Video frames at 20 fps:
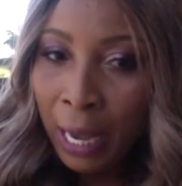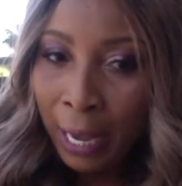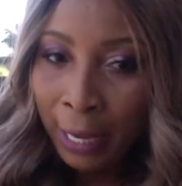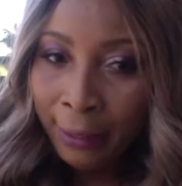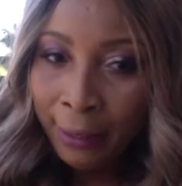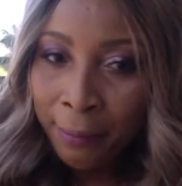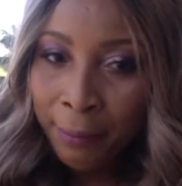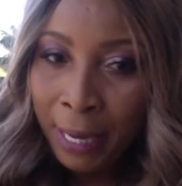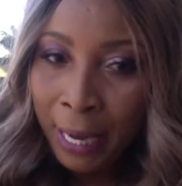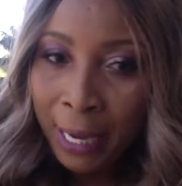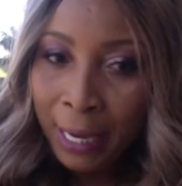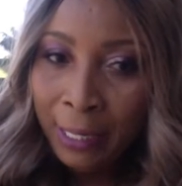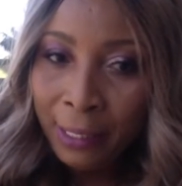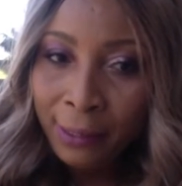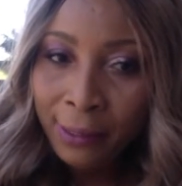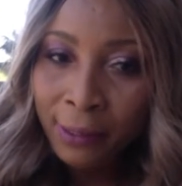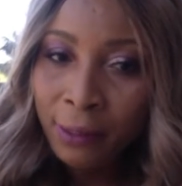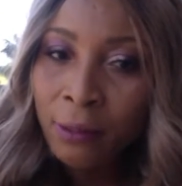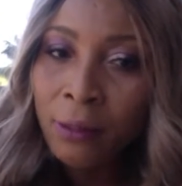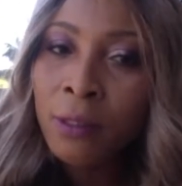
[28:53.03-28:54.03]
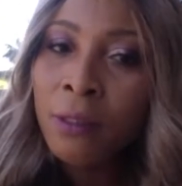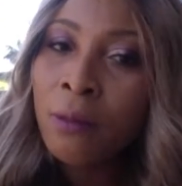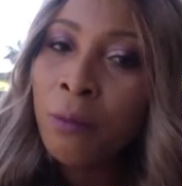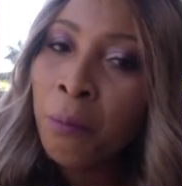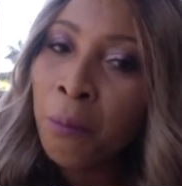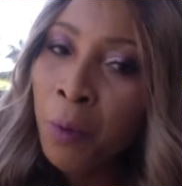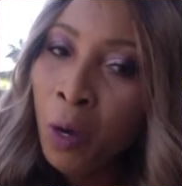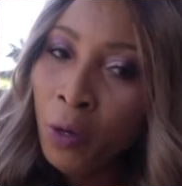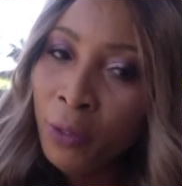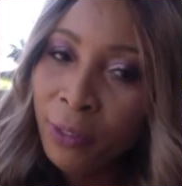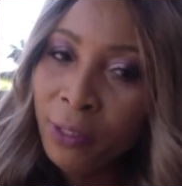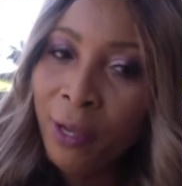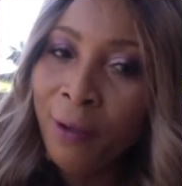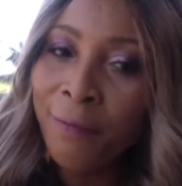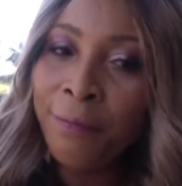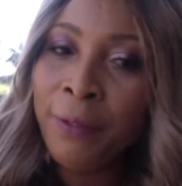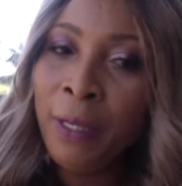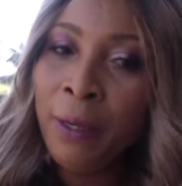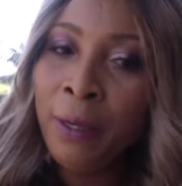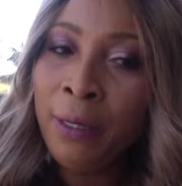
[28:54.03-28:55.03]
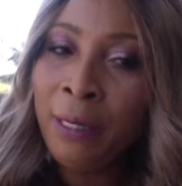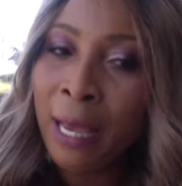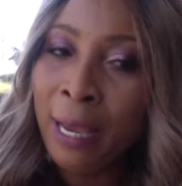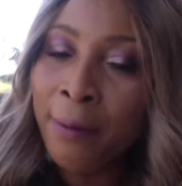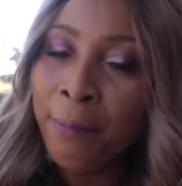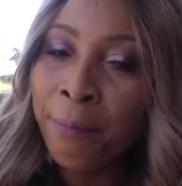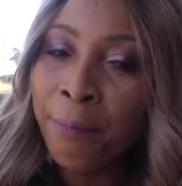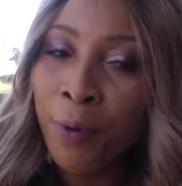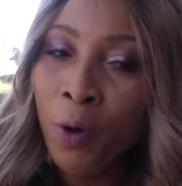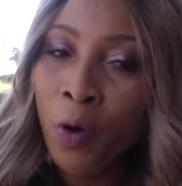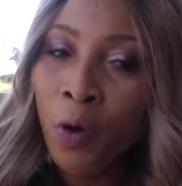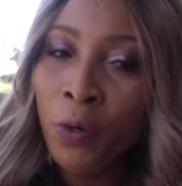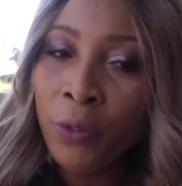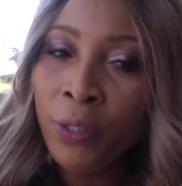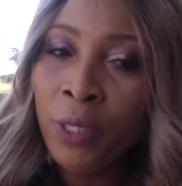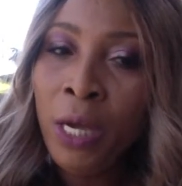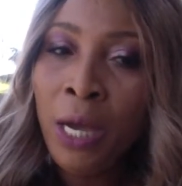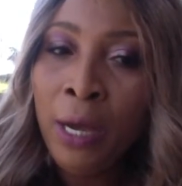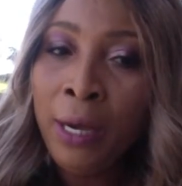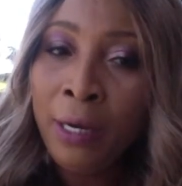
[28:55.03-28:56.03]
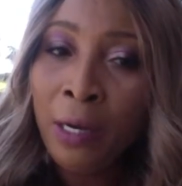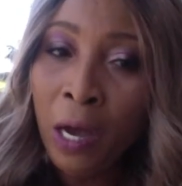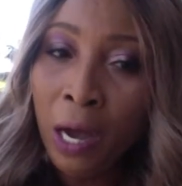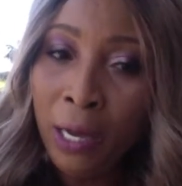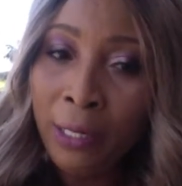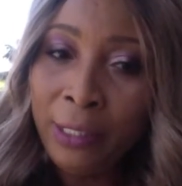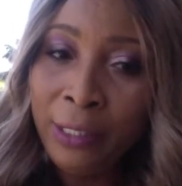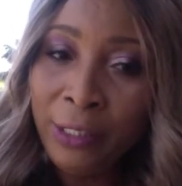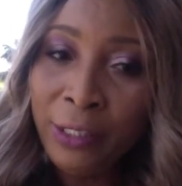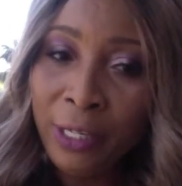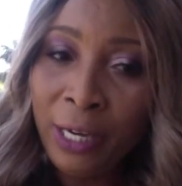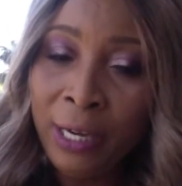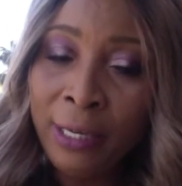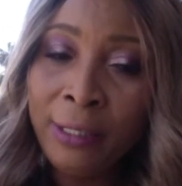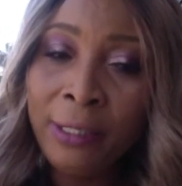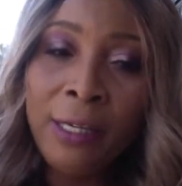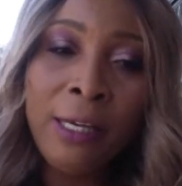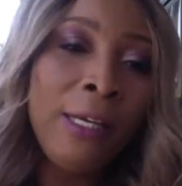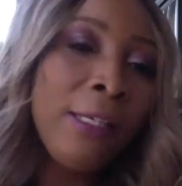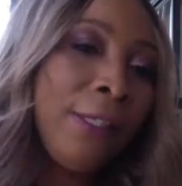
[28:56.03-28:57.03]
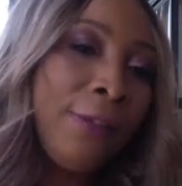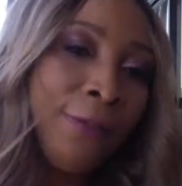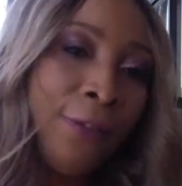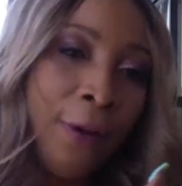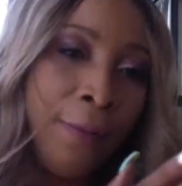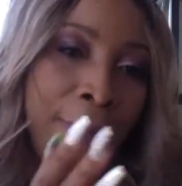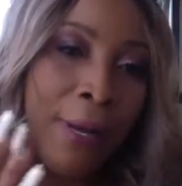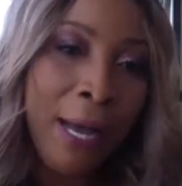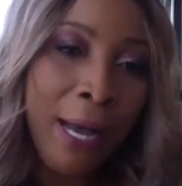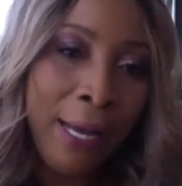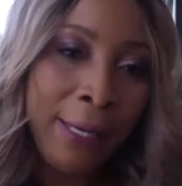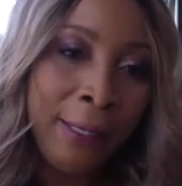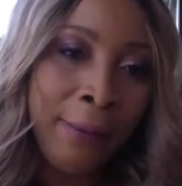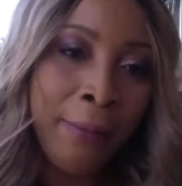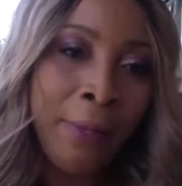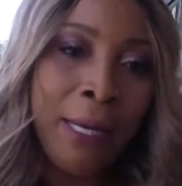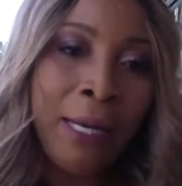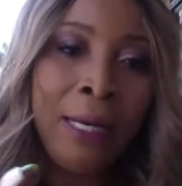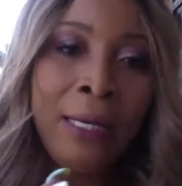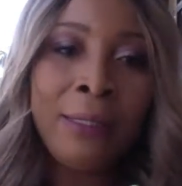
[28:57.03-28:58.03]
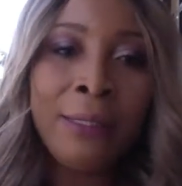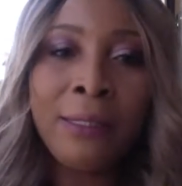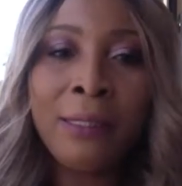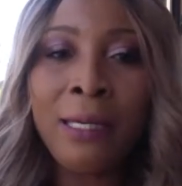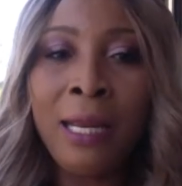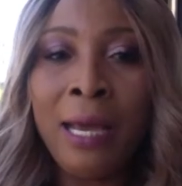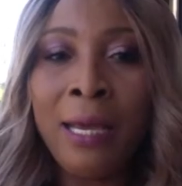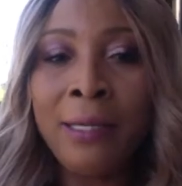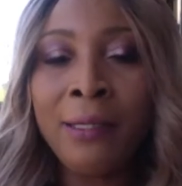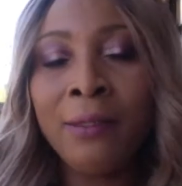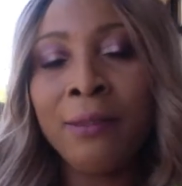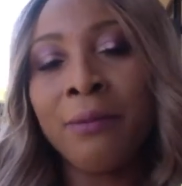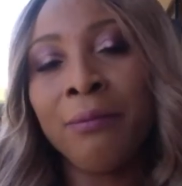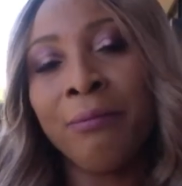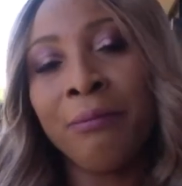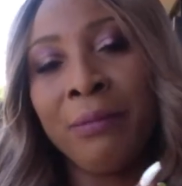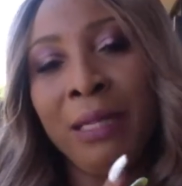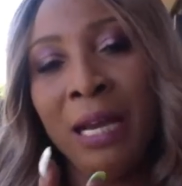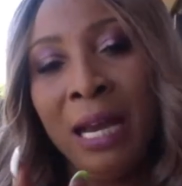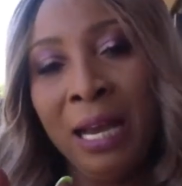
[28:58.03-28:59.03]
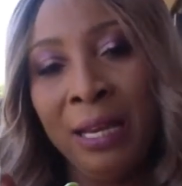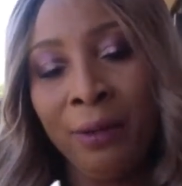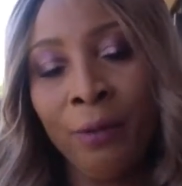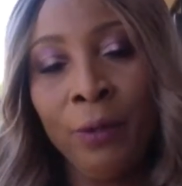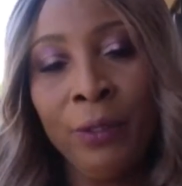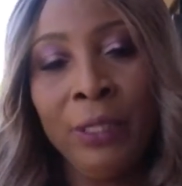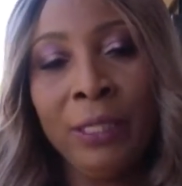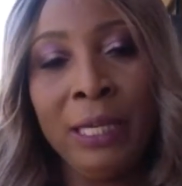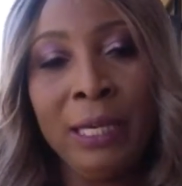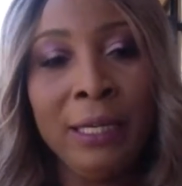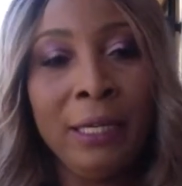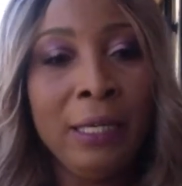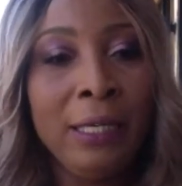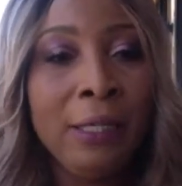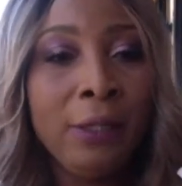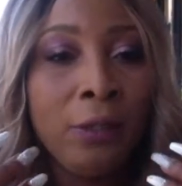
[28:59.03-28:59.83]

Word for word: animals most of the like bone collagen is from animals like I don't want to get